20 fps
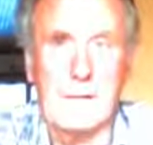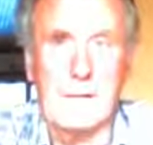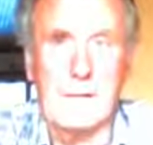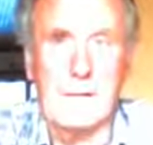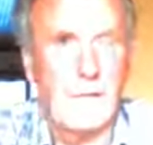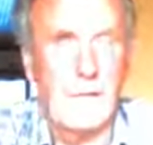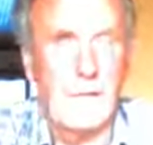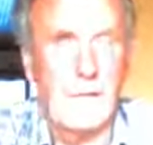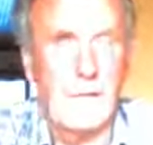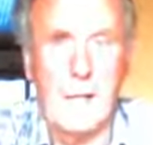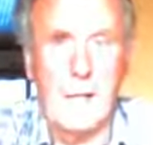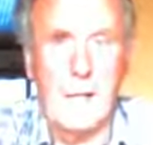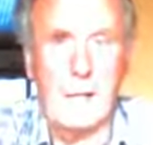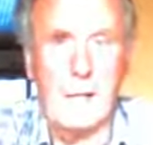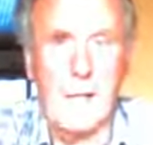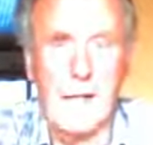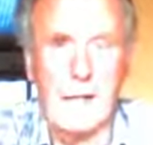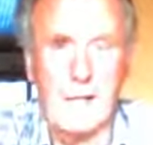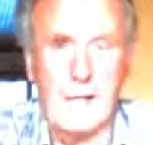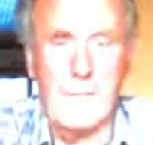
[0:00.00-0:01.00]
Quite a few
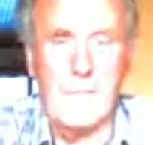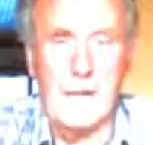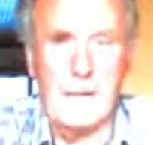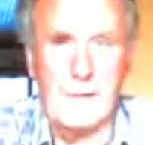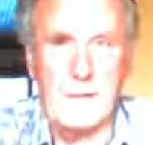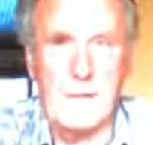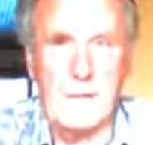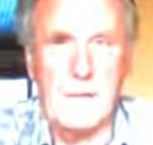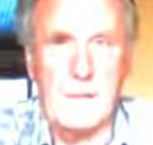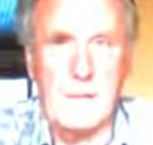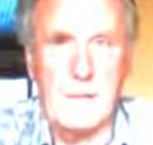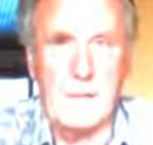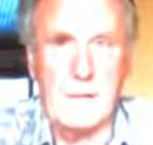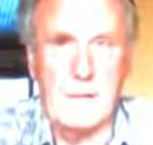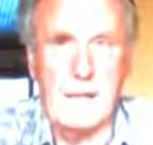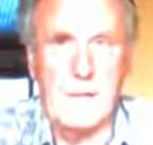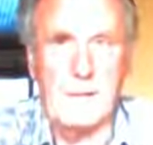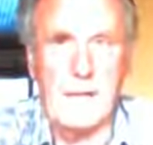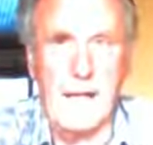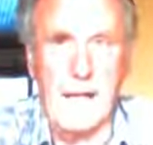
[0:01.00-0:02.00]
people I have met over
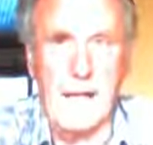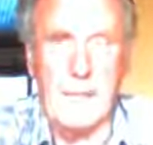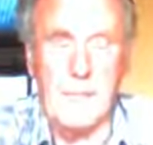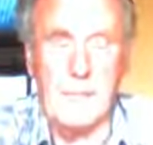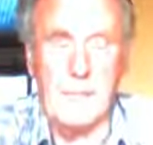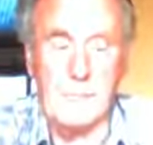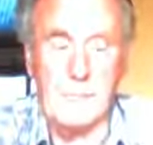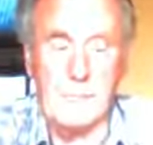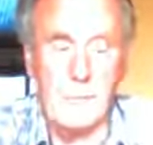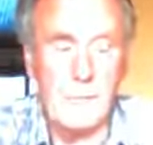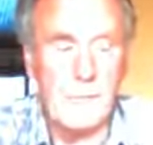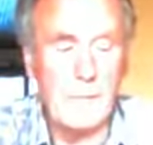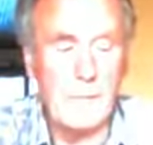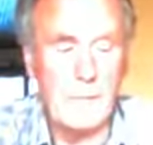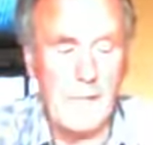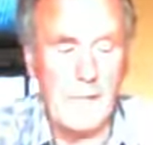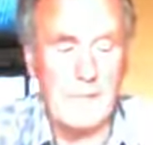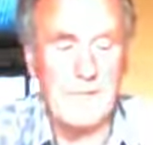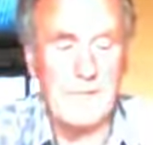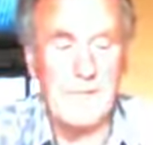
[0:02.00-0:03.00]
the time, but one
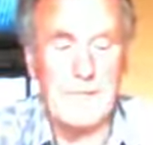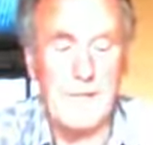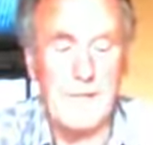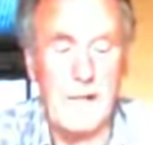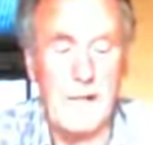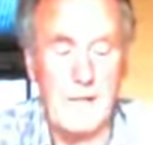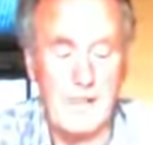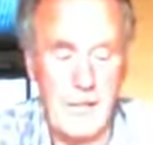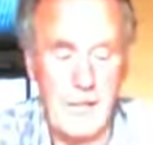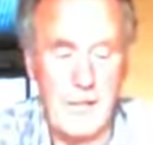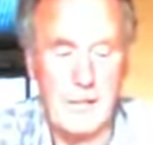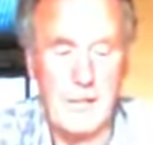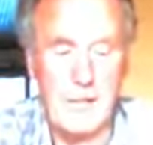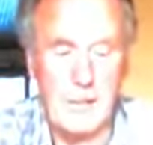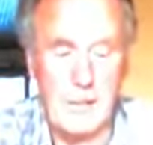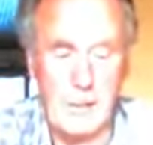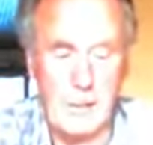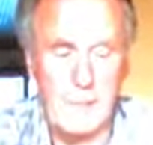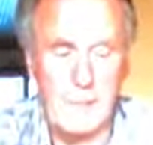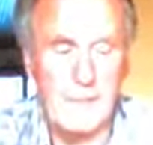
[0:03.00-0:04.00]
person stands out
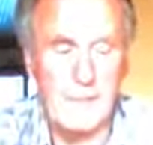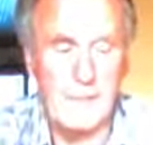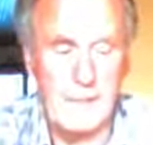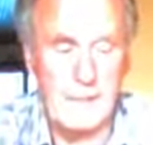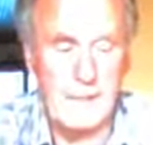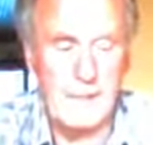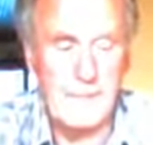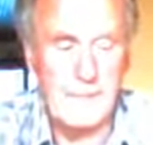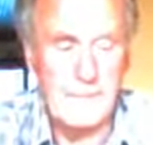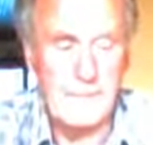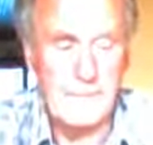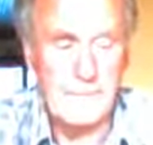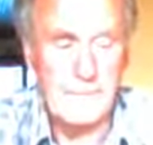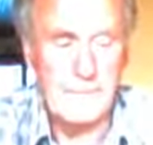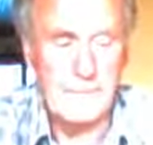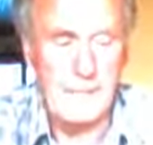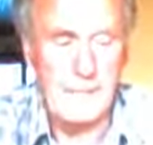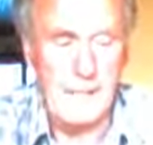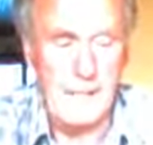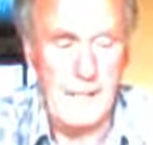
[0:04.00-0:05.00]
in all of
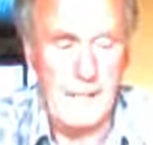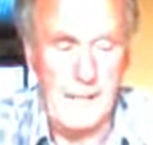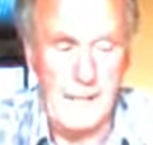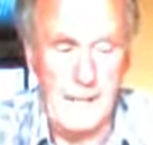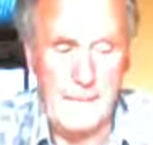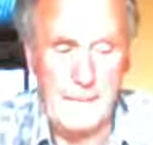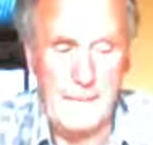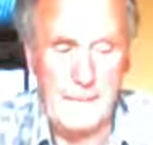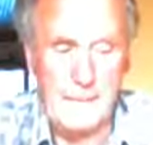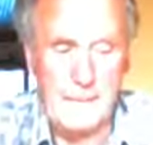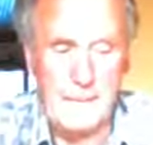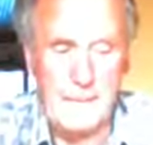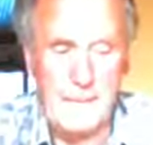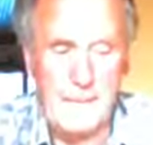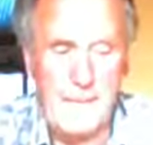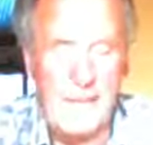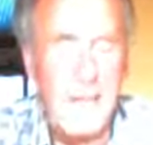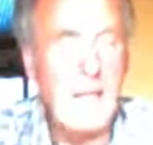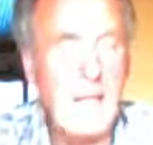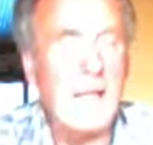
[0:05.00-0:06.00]
that.
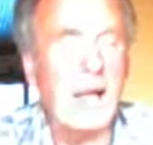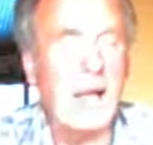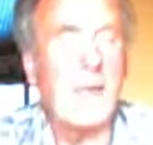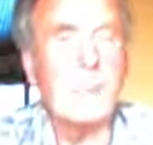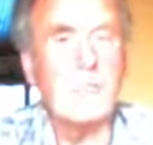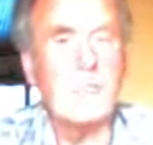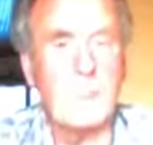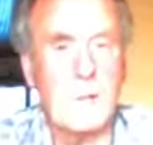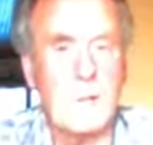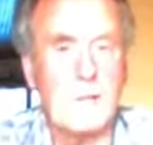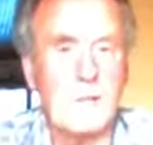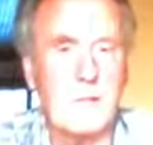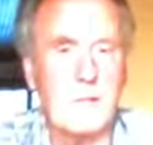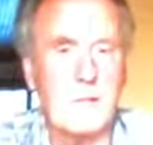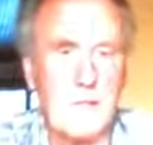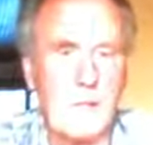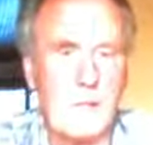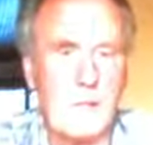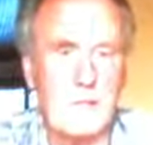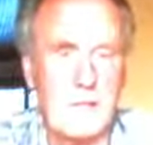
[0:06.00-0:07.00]
9 times world
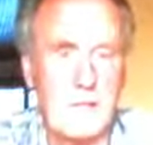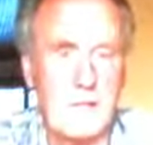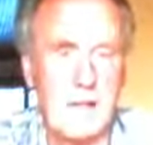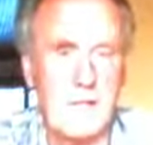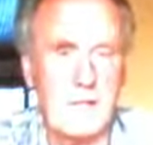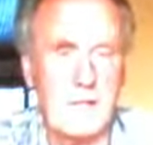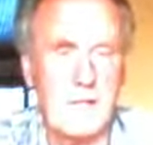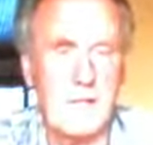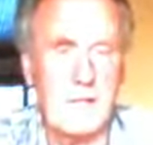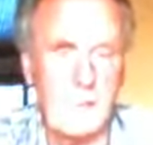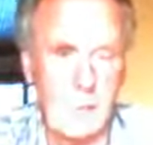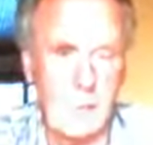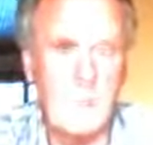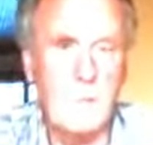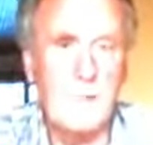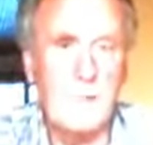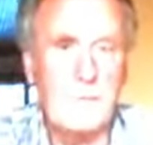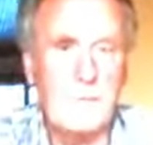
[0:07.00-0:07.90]
champion Sebastian Loeb.